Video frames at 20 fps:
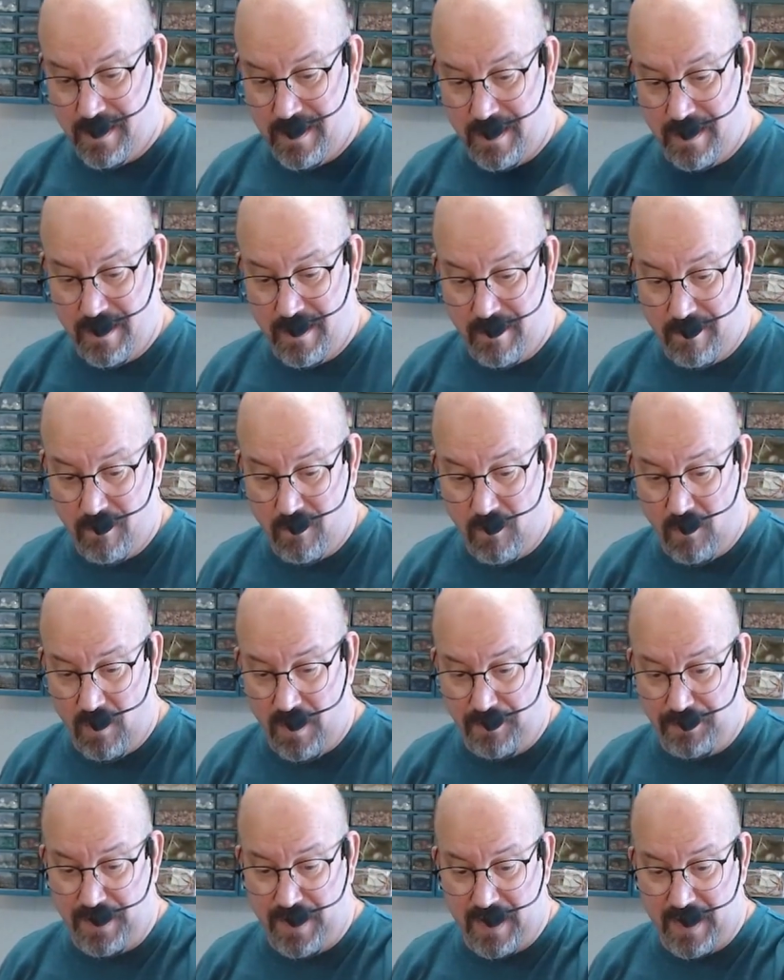
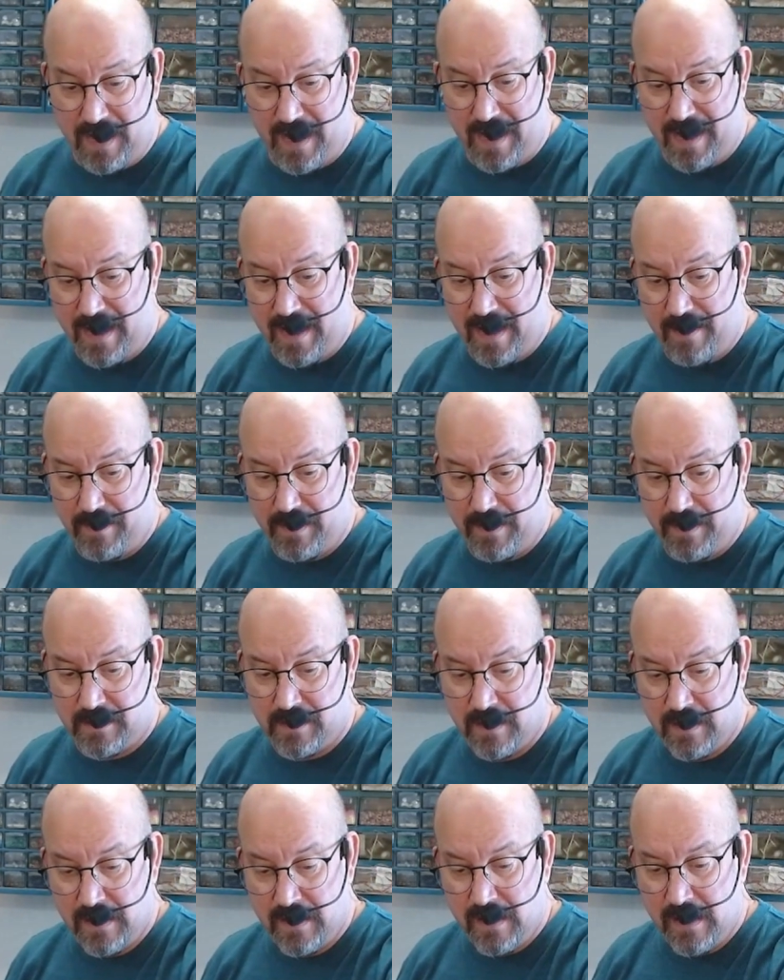One thing I am is
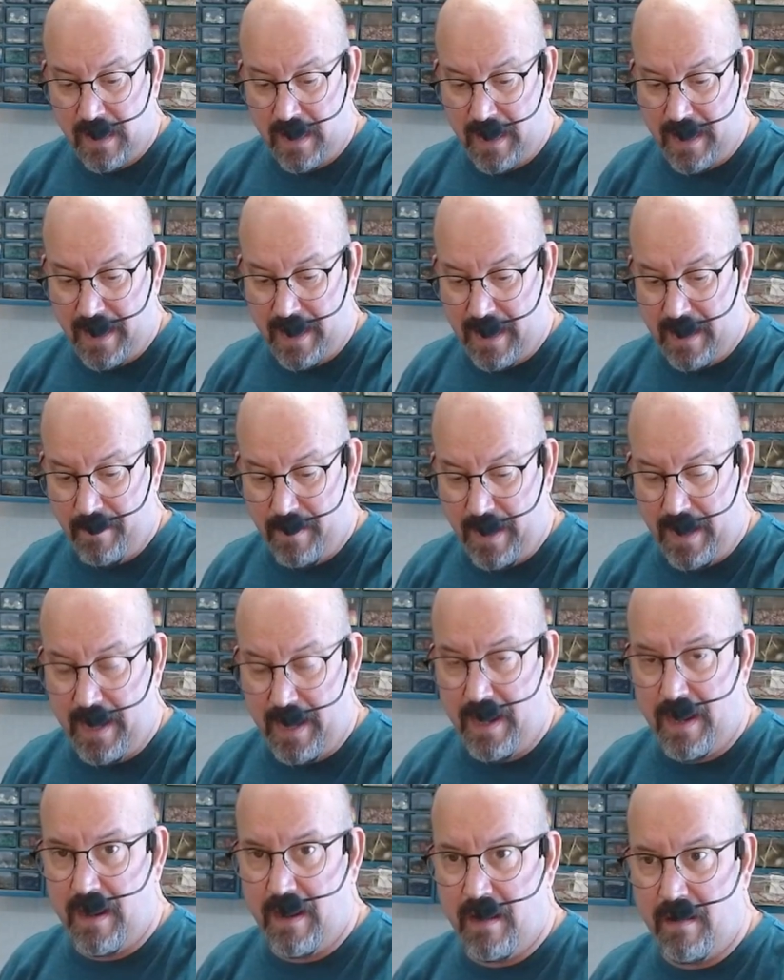I am
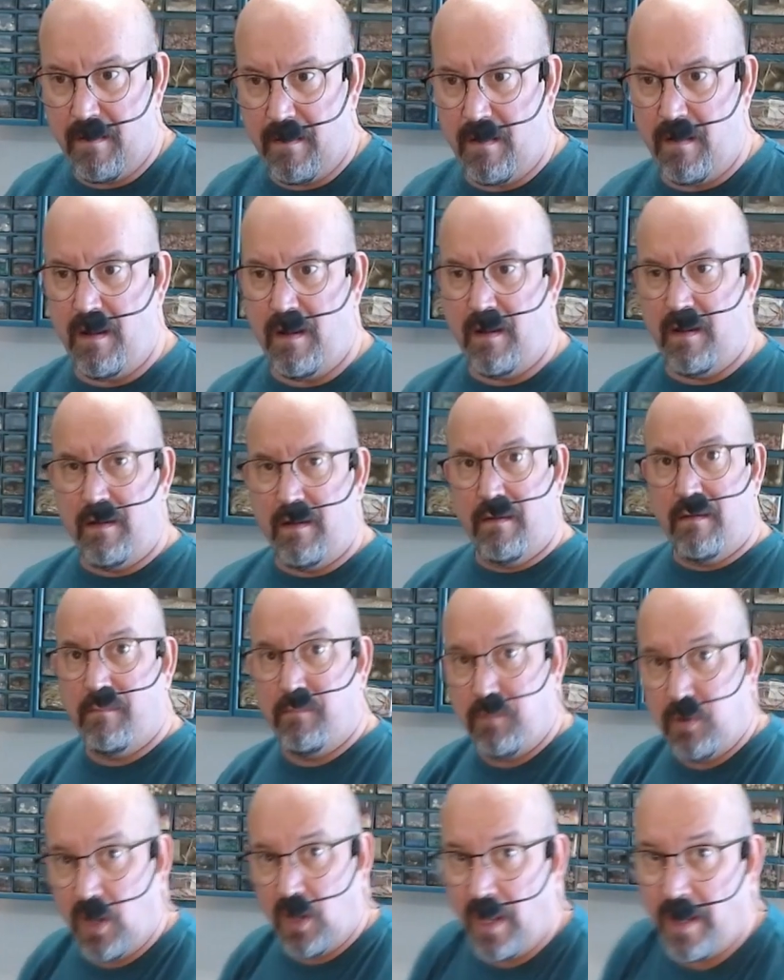a
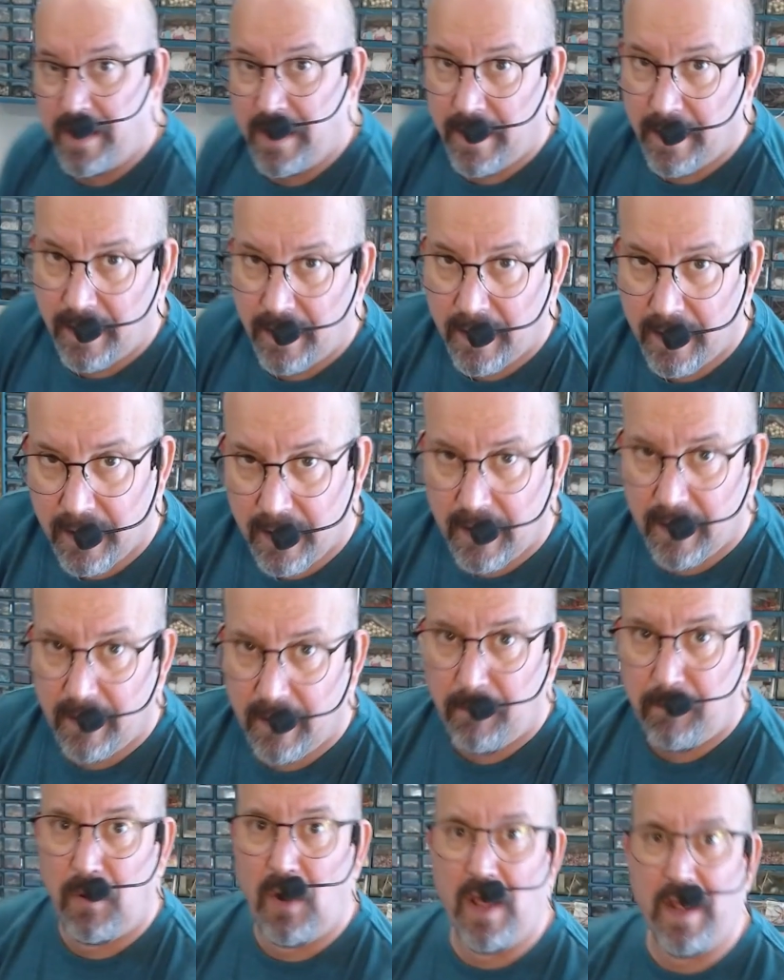plug it
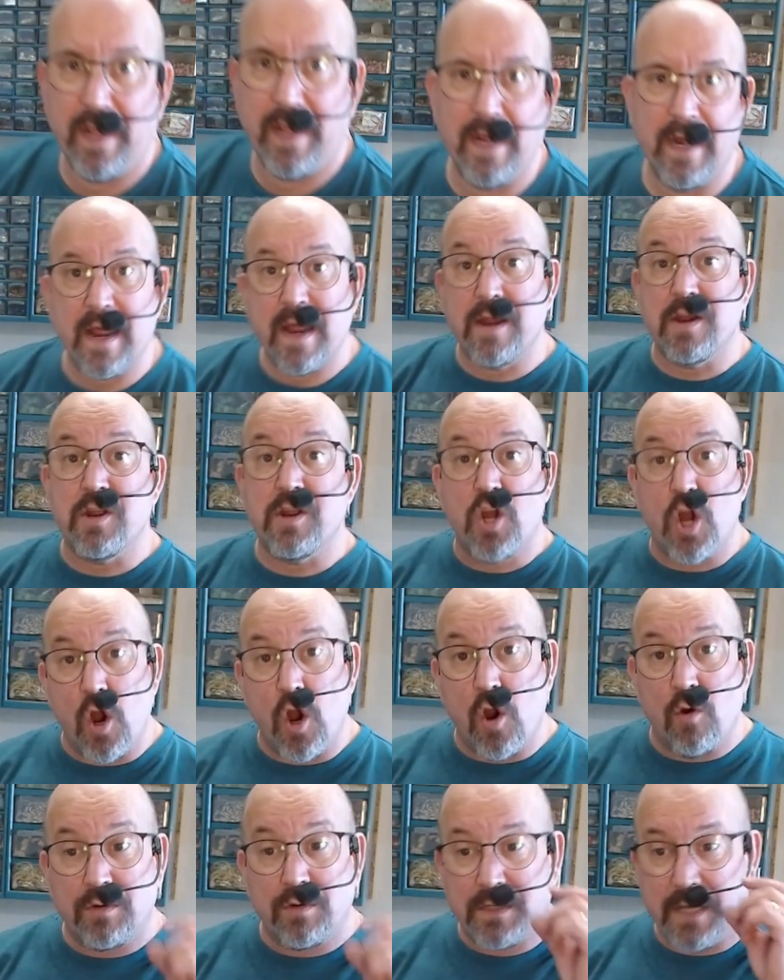and
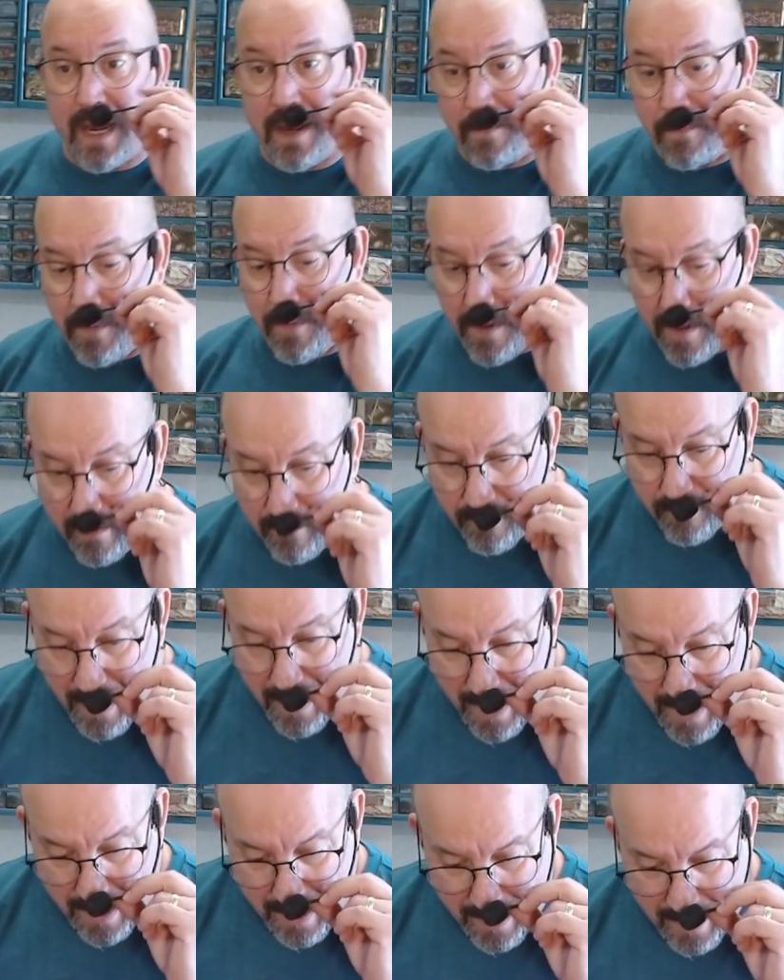go type of
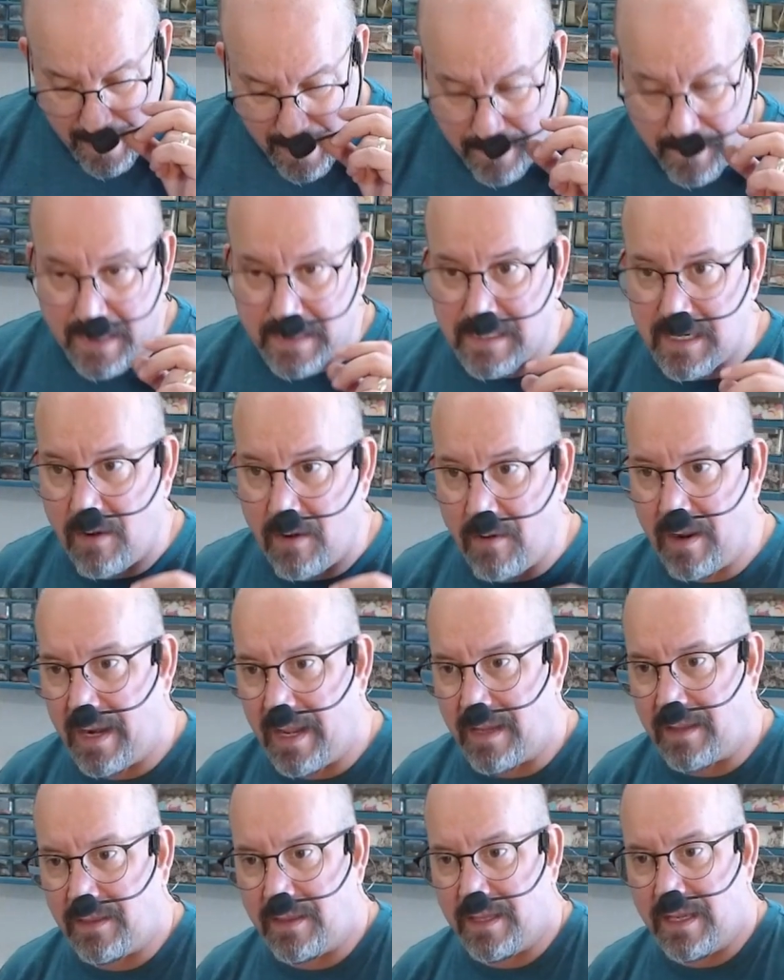guy, and that's how I
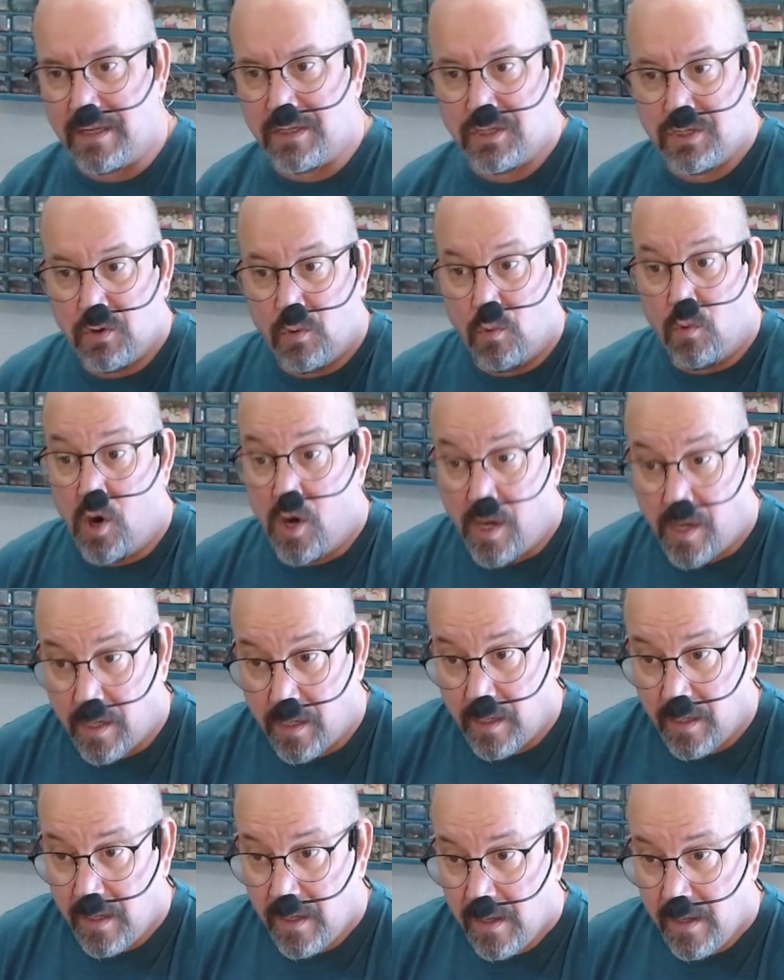like things to work.